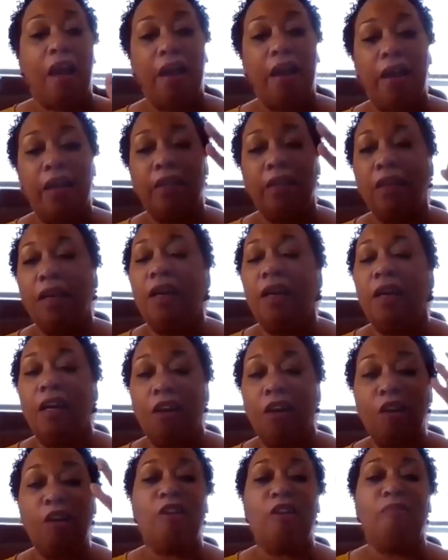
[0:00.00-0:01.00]
And uh,
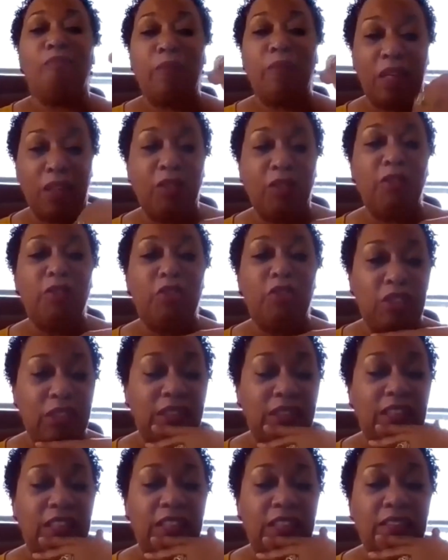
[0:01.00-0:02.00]
her being who
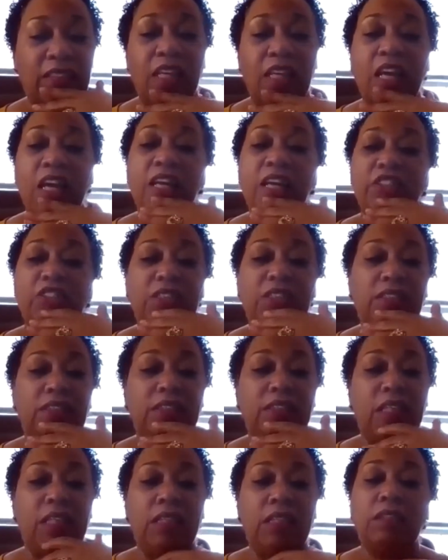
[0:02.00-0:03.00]
she is, she
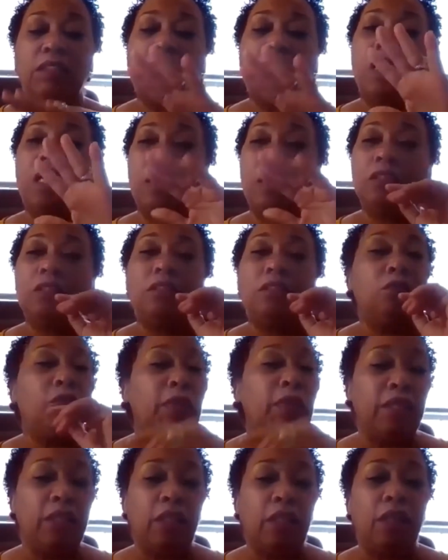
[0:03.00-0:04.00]
says, uh,
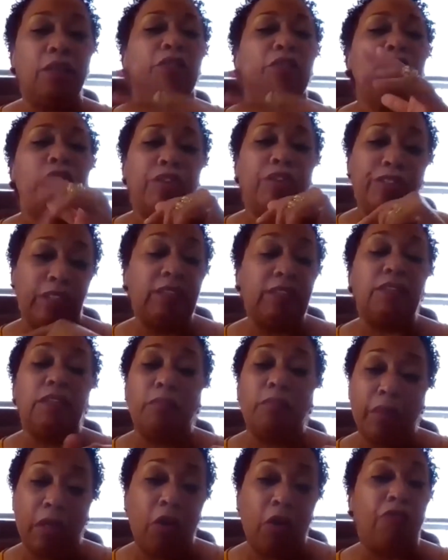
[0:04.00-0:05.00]
Sweetie, you're going to need
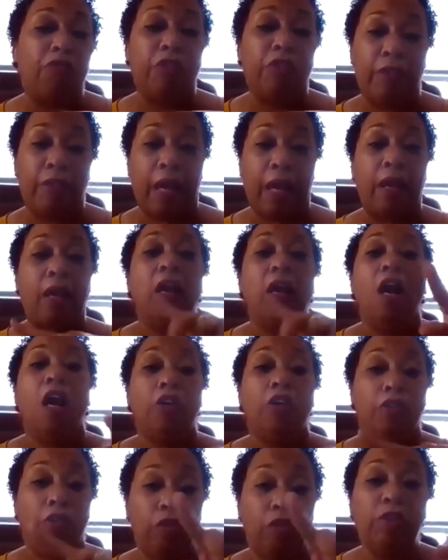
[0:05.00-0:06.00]
some help for that.
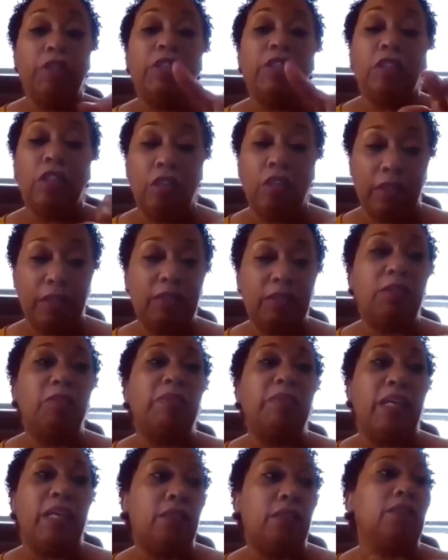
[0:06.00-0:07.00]
You need to go get some
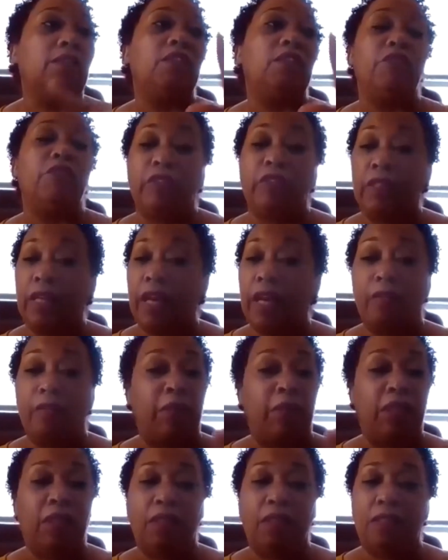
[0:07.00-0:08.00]
counseling for that
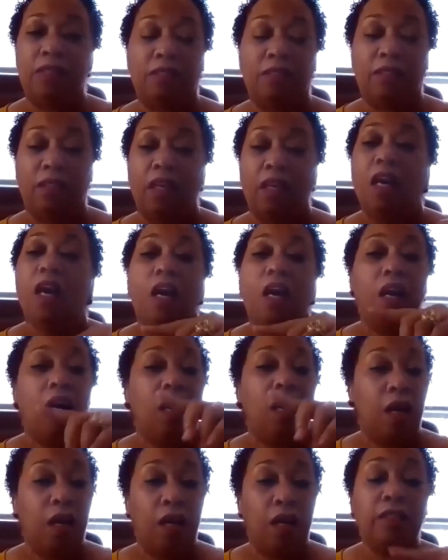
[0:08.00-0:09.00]
because
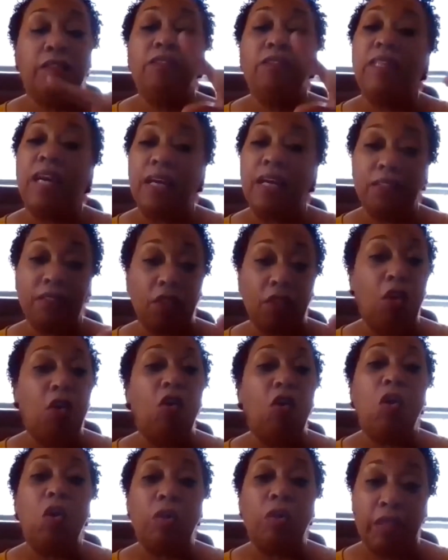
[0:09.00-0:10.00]
uh, that's a
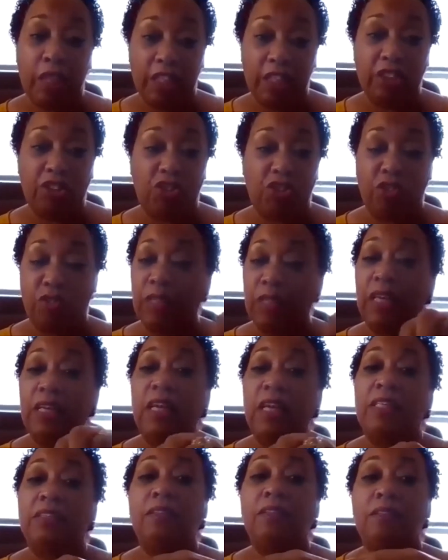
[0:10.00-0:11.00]
whole issue that
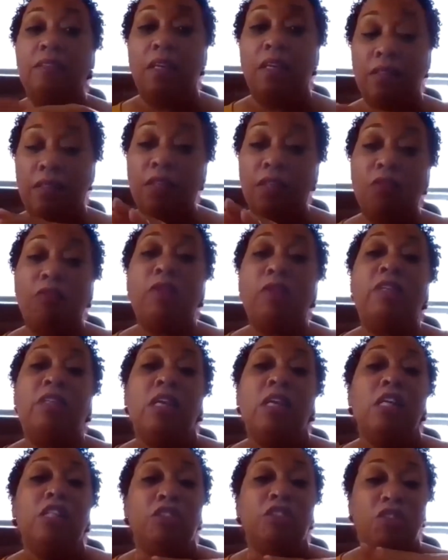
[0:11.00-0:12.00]
has nothing with,
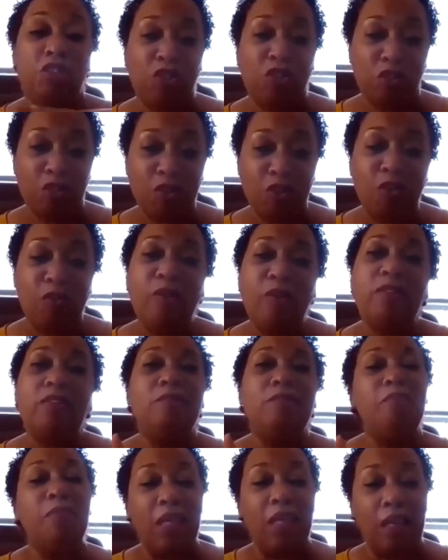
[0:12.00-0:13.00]
to do with
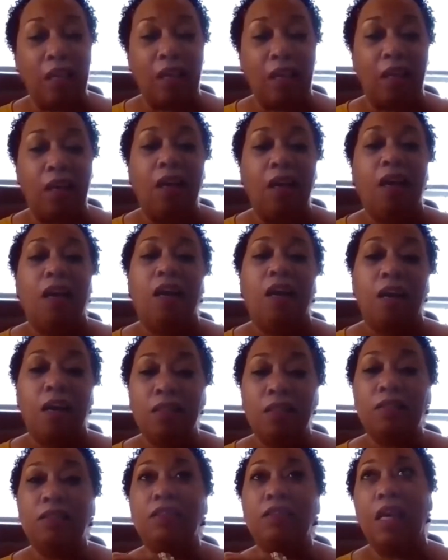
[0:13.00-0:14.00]
me
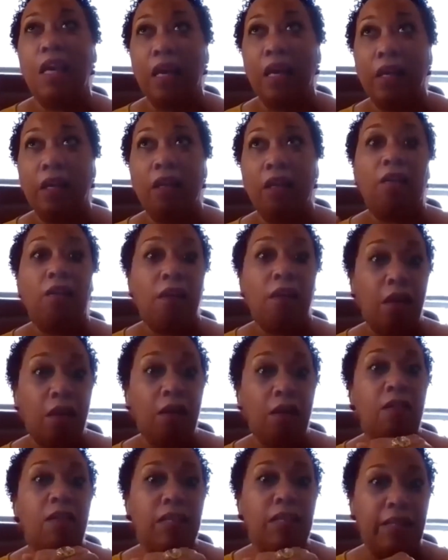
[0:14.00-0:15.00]
uh, saying,
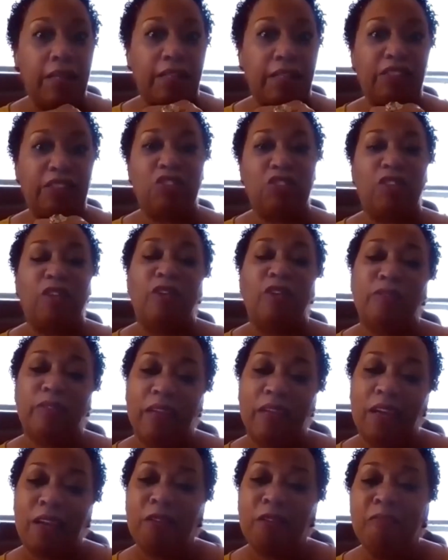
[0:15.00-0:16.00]
girl, hush,
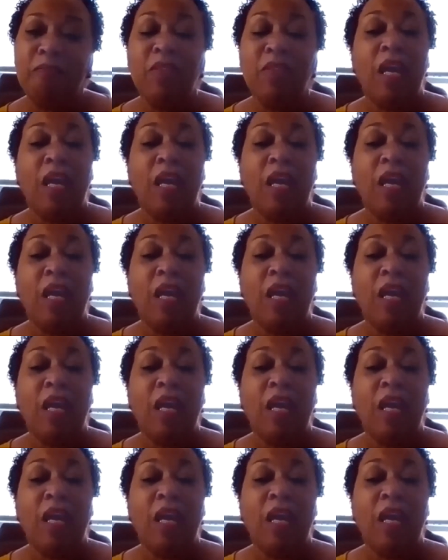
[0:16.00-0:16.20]
okay?